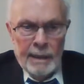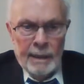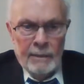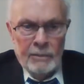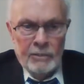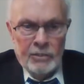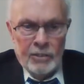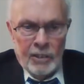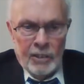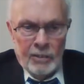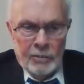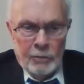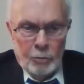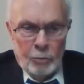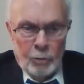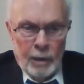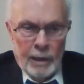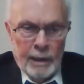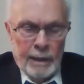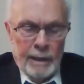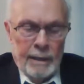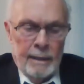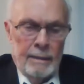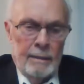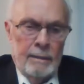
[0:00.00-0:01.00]
unjust
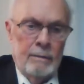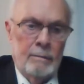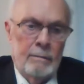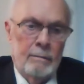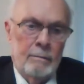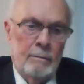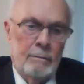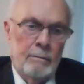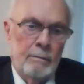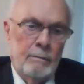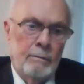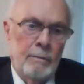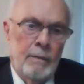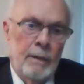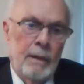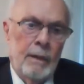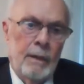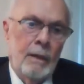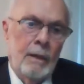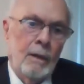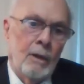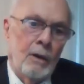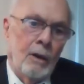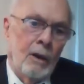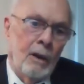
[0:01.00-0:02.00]
way.
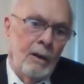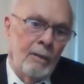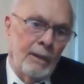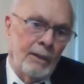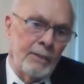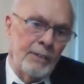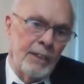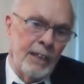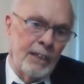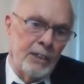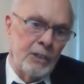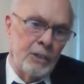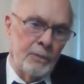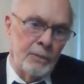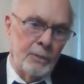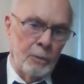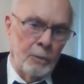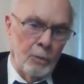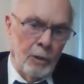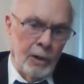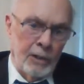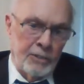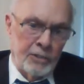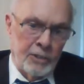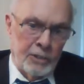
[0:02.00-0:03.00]
All right, thank you for
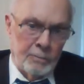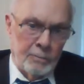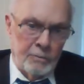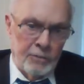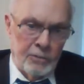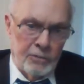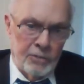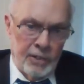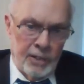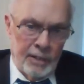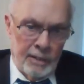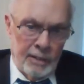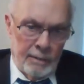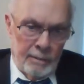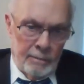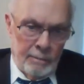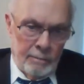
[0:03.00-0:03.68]
watching. Appreciate it.